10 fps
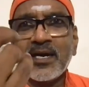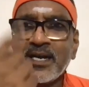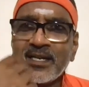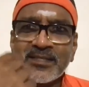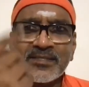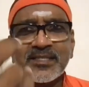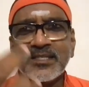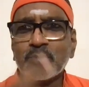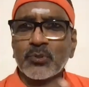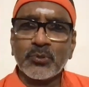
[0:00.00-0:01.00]
I can
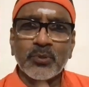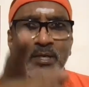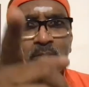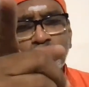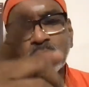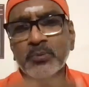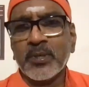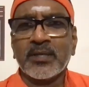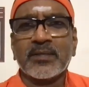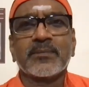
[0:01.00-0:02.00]
see through you. I know who you
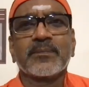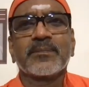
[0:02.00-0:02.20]
are.